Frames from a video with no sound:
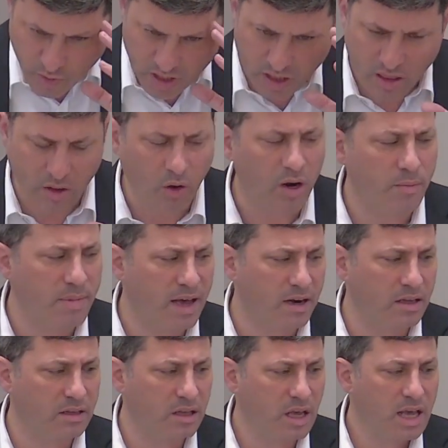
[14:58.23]
really thought
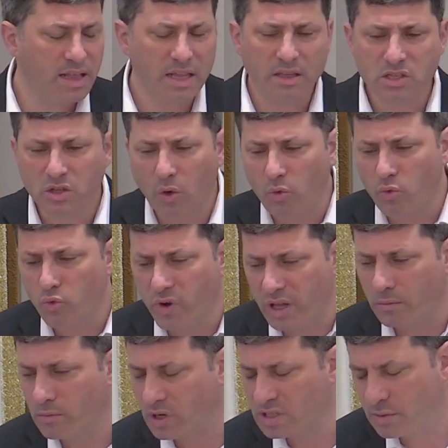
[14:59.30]
about it, that there's no
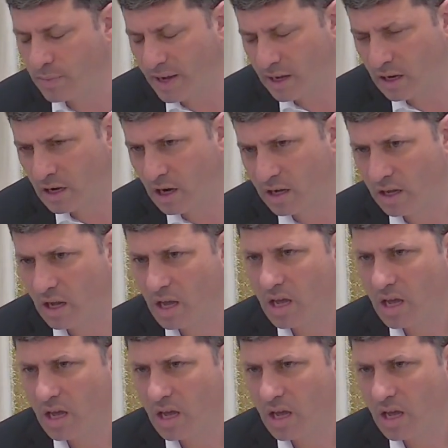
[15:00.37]
real muktzah by a guy.